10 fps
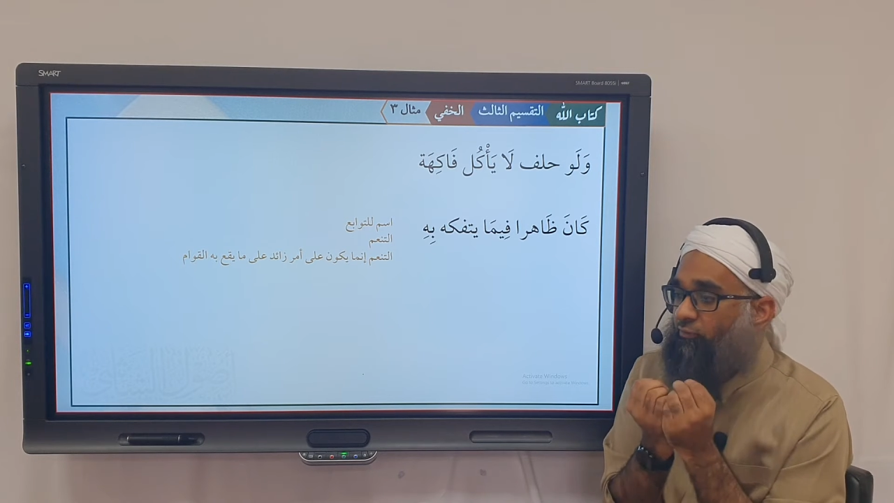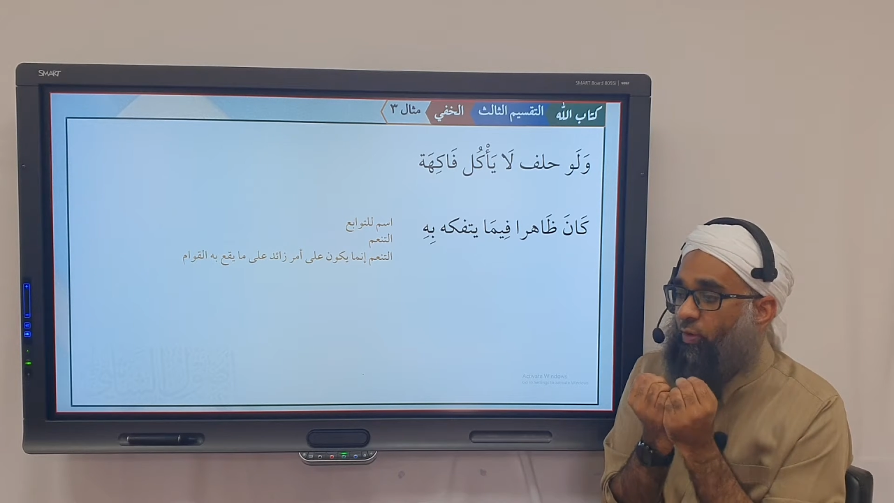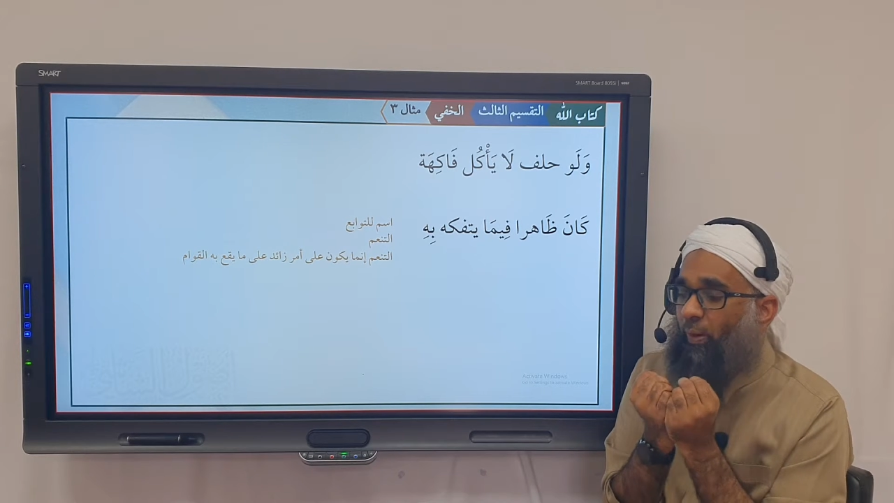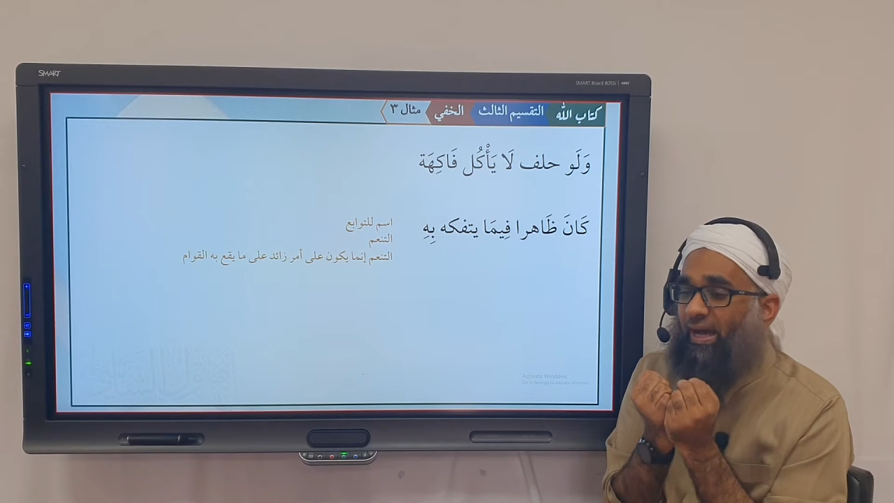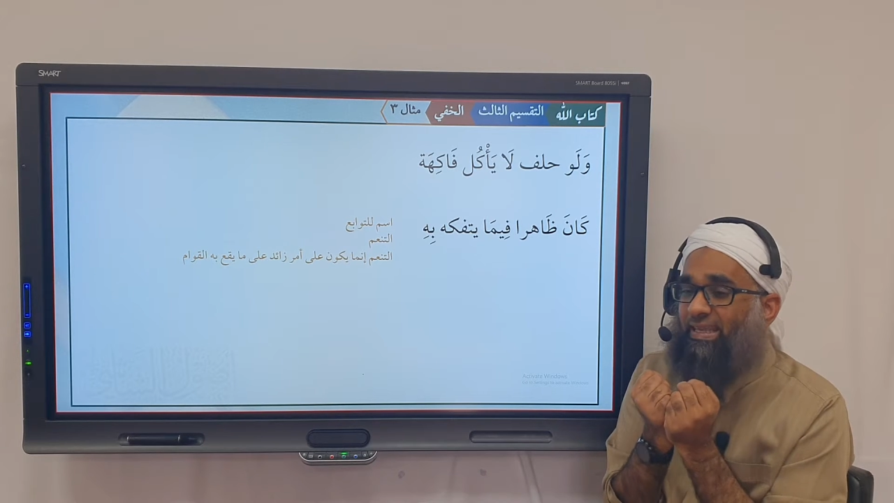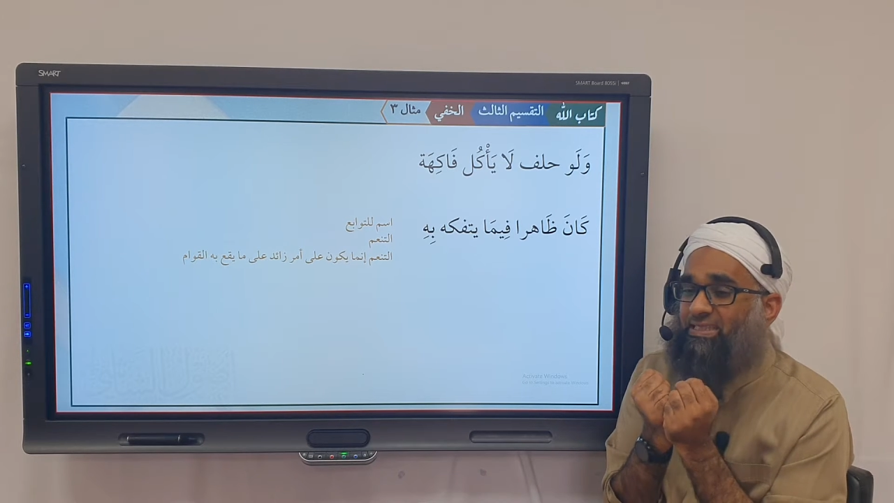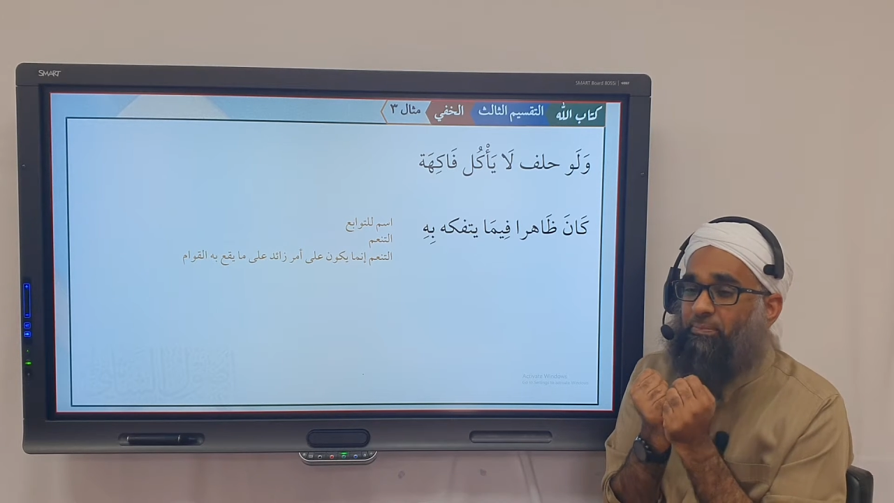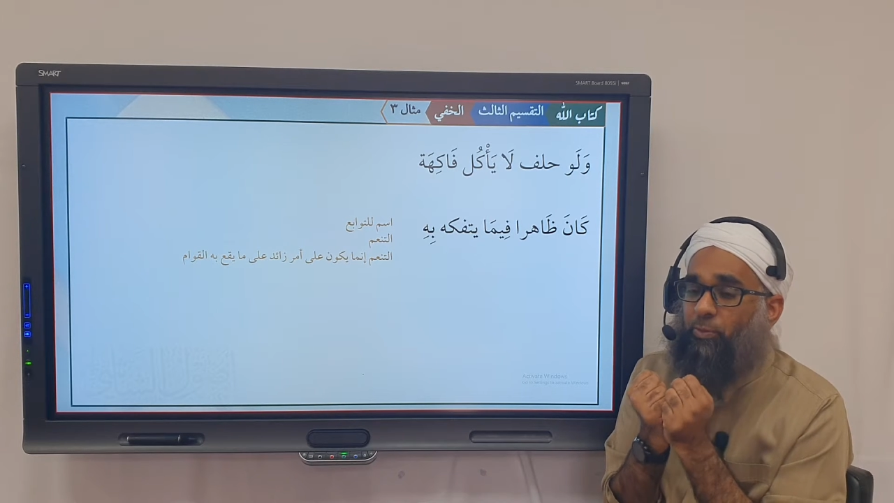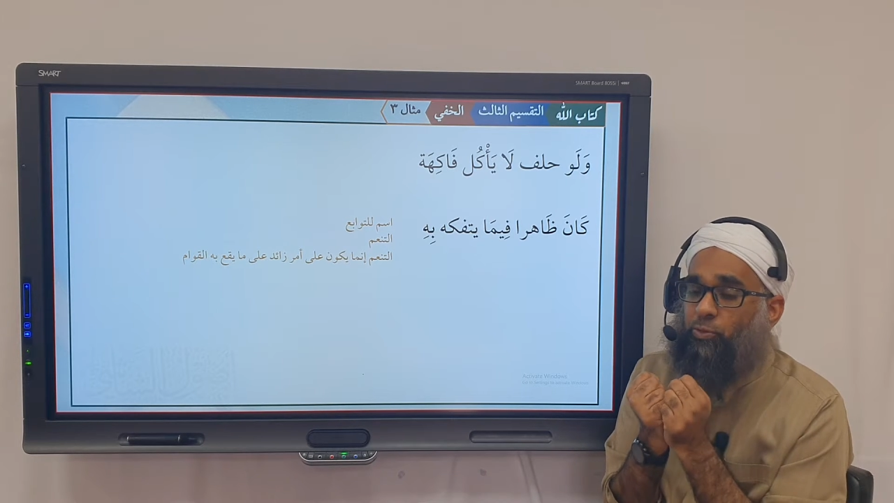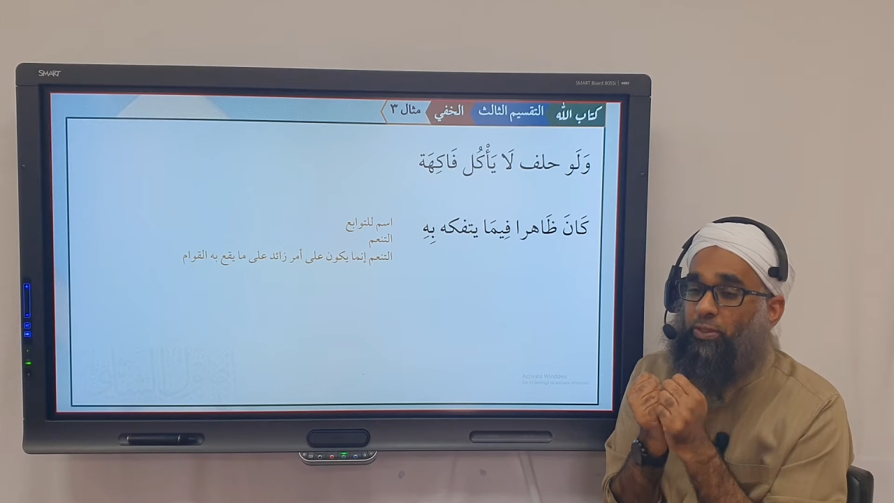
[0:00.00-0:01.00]
Fawakeh is
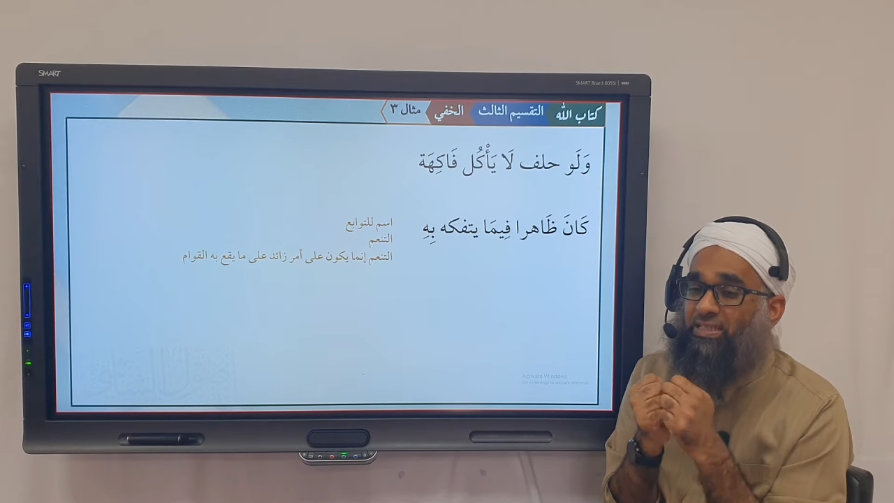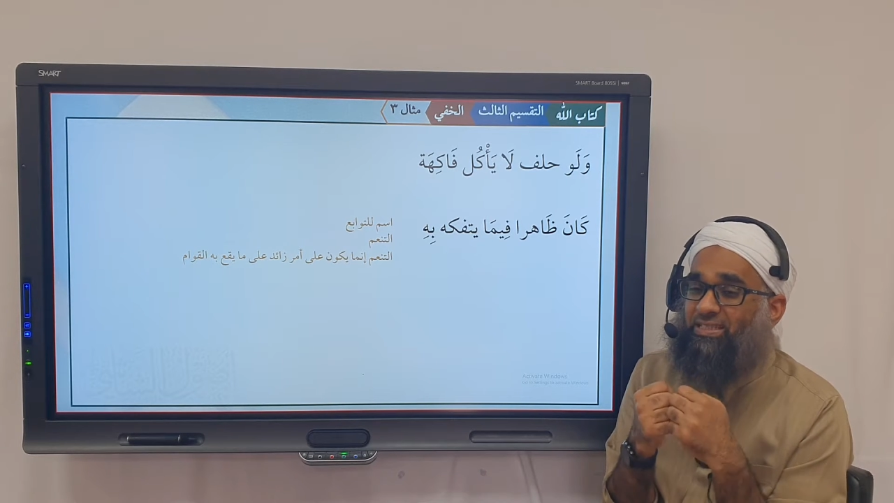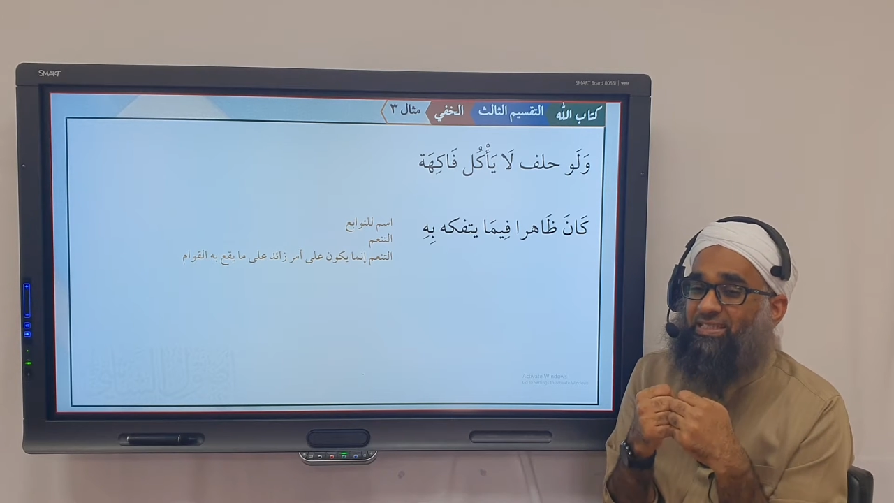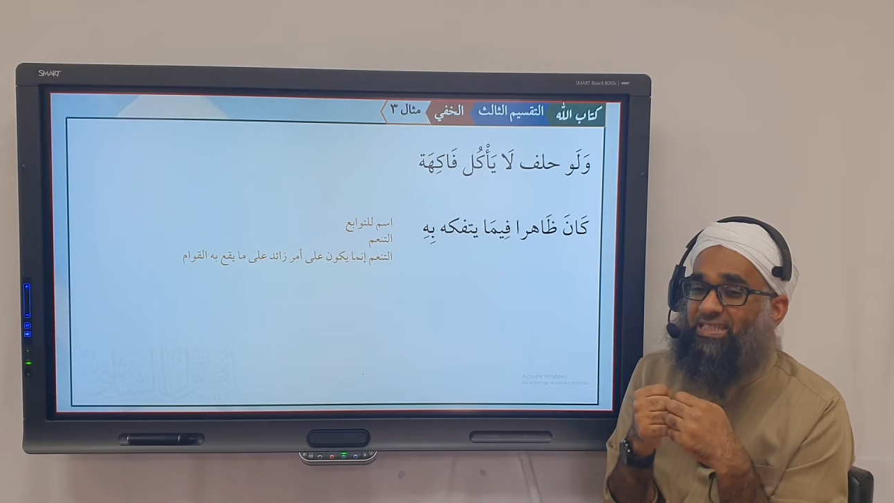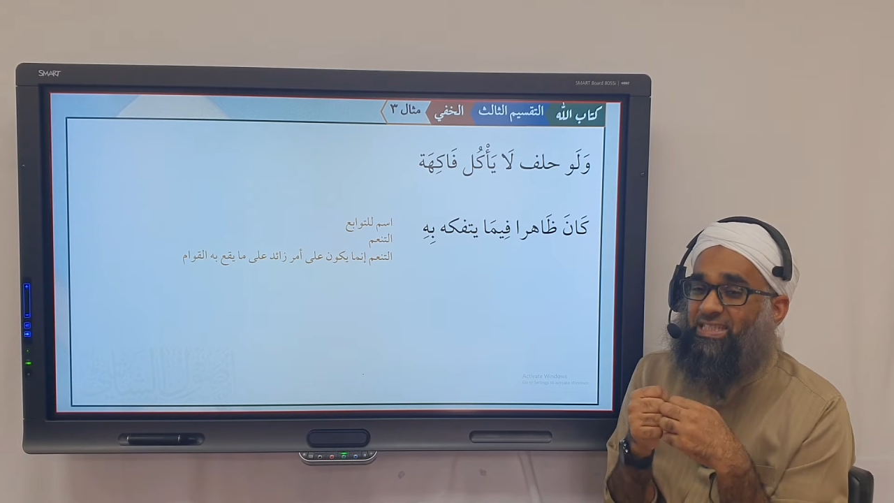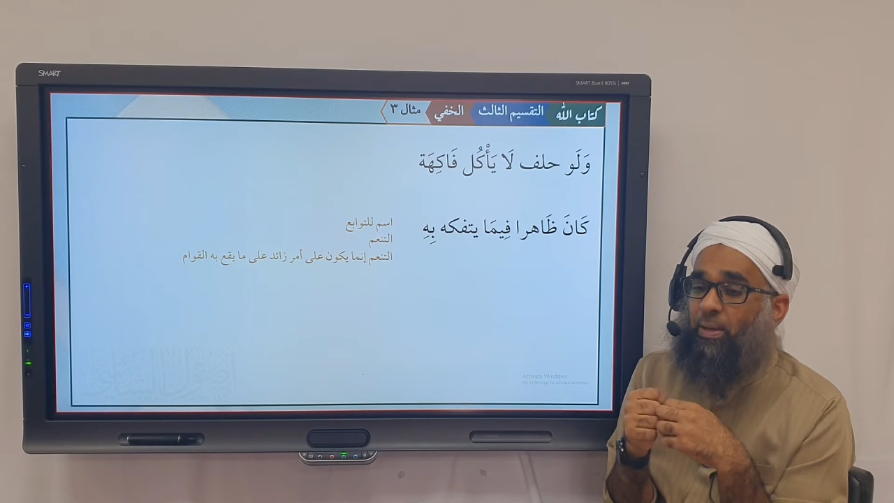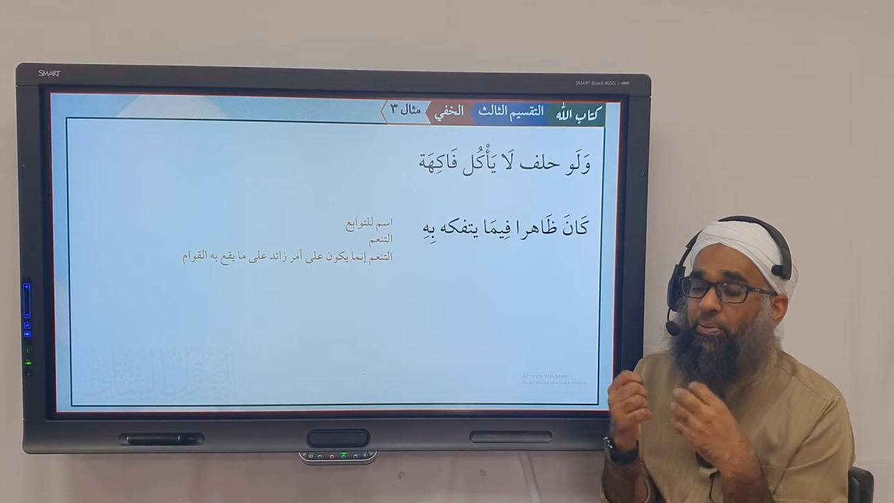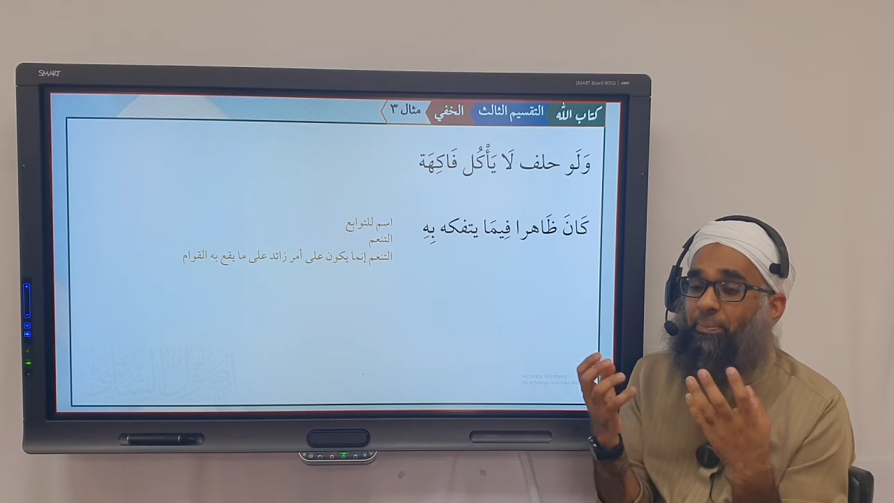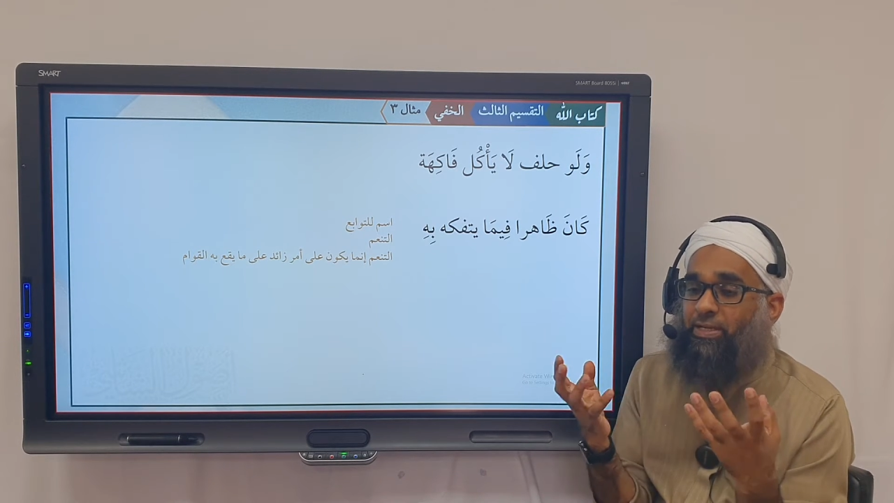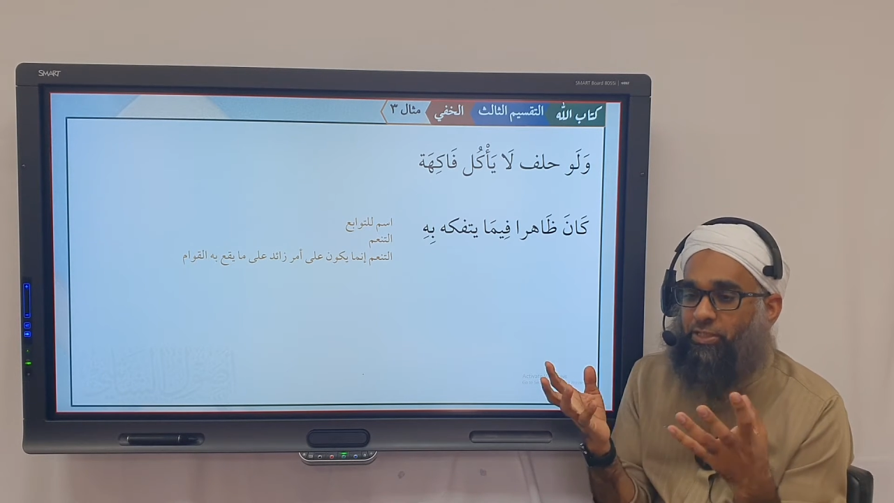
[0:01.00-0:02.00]
something which you eat
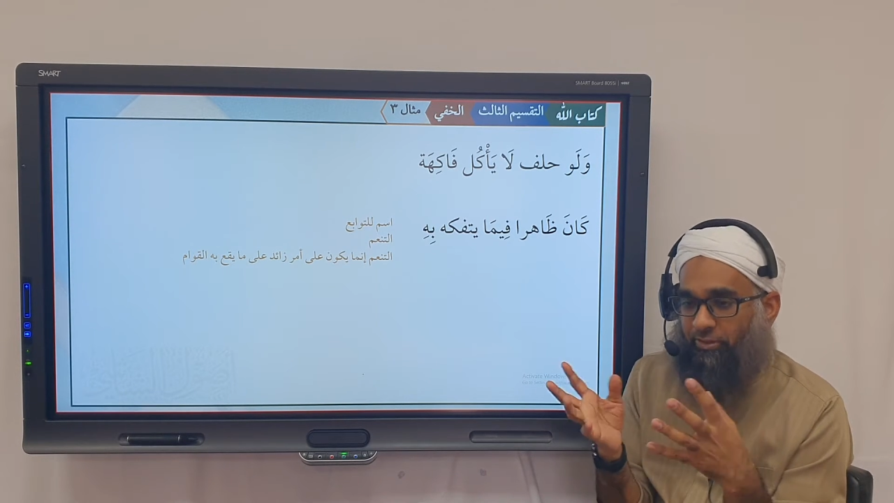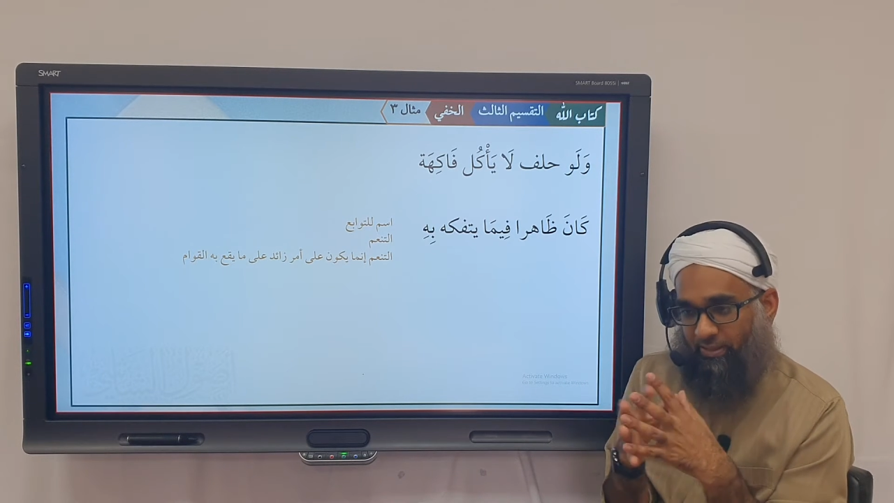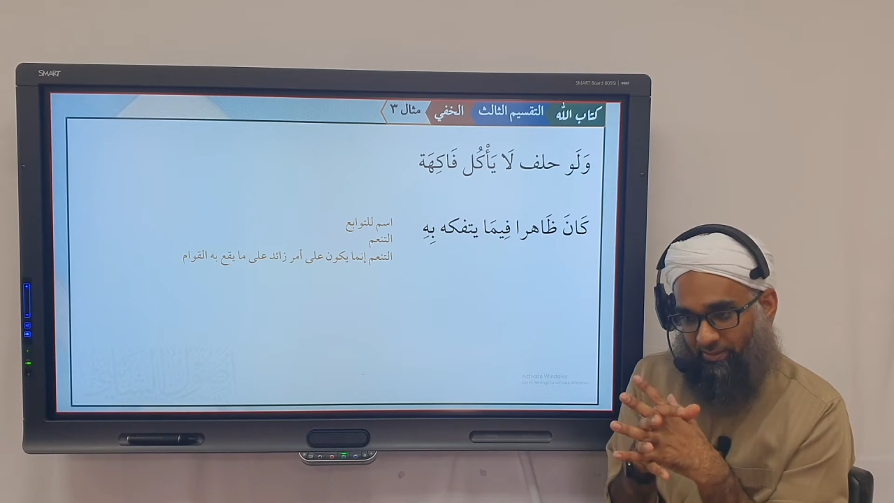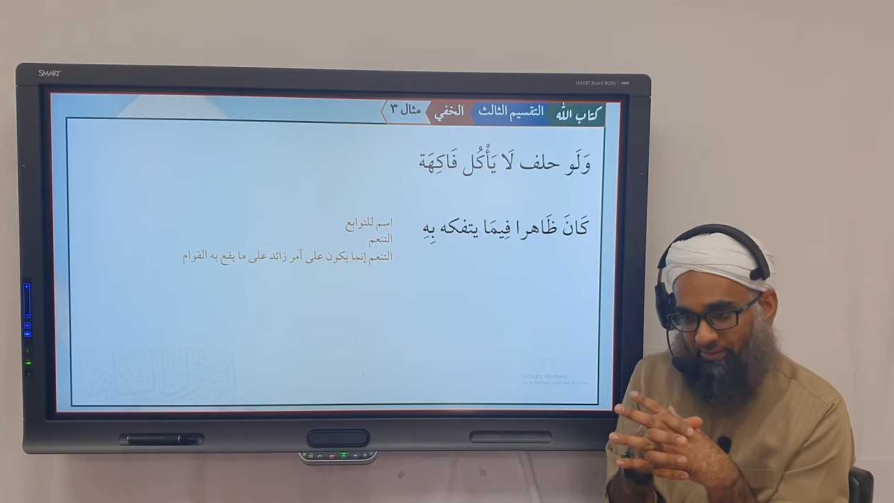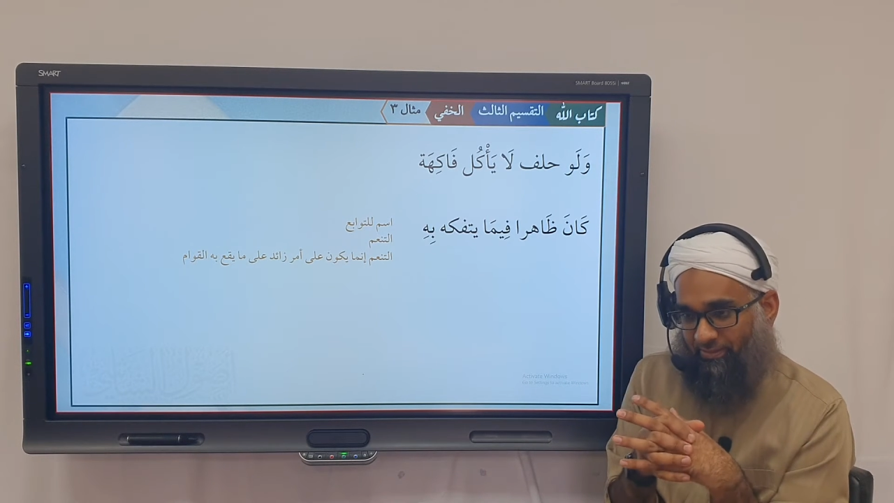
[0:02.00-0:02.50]
supplementary,